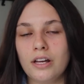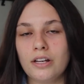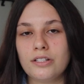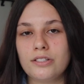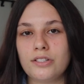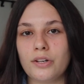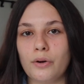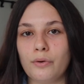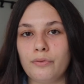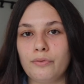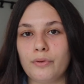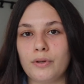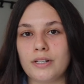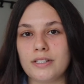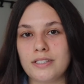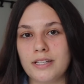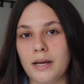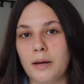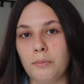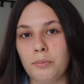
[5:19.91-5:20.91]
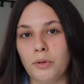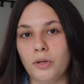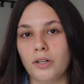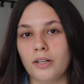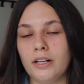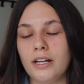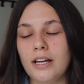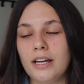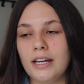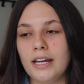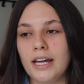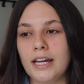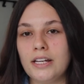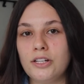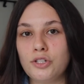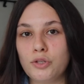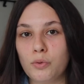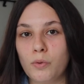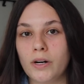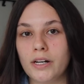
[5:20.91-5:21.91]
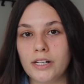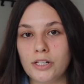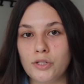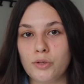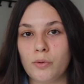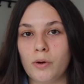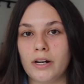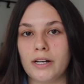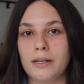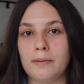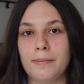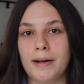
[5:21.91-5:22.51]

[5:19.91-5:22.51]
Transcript: So, for example, in 2020,